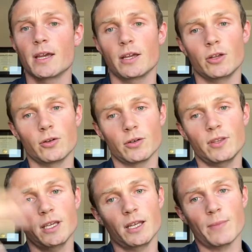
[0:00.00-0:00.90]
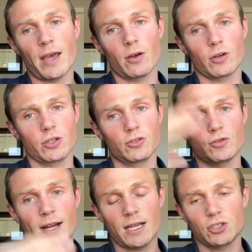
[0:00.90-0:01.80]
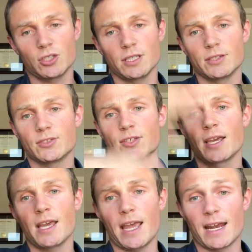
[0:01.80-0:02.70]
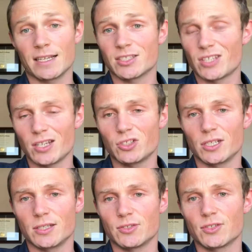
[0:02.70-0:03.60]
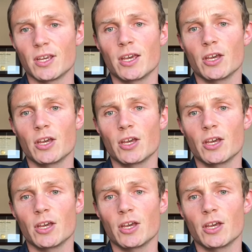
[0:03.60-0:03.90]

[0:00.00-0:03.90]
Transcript: you're thinking about contractions and extensions.